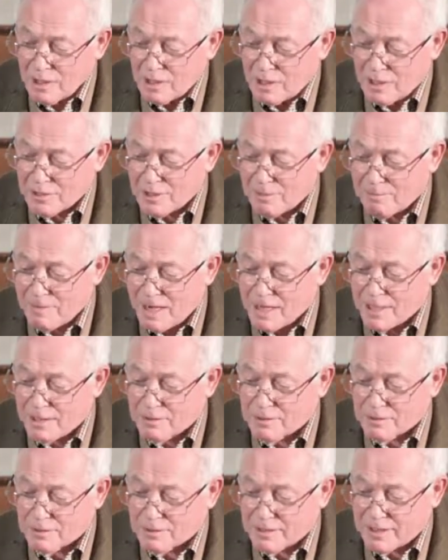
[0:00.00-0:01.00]
And the
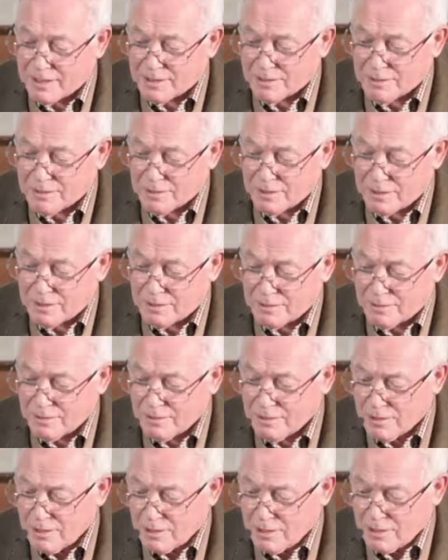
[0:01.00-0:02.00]
male then
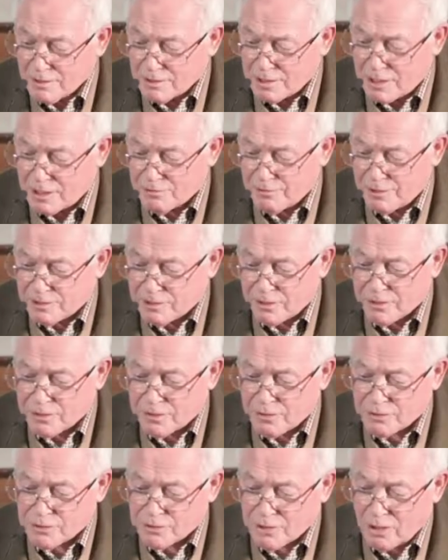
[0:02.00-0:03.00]
says, "We've done a
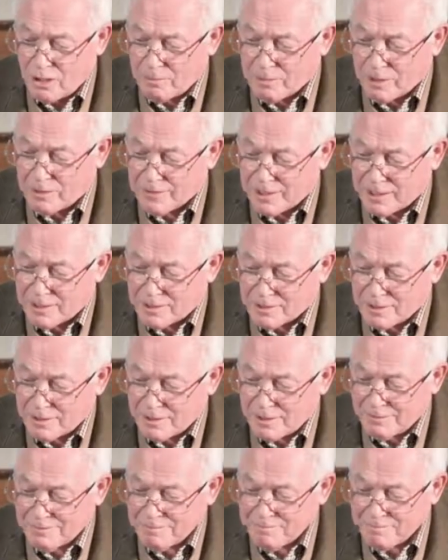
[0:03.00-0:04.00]
good job on that,
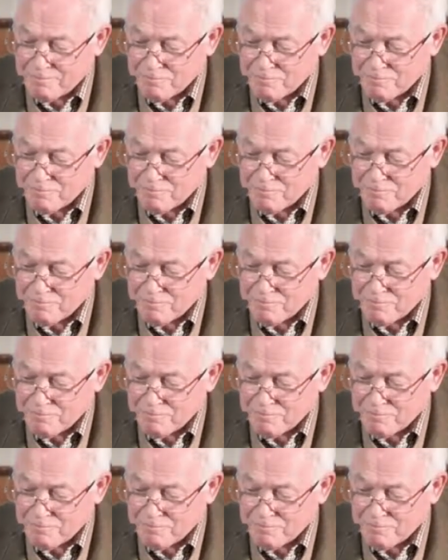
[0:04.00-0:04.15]
dear."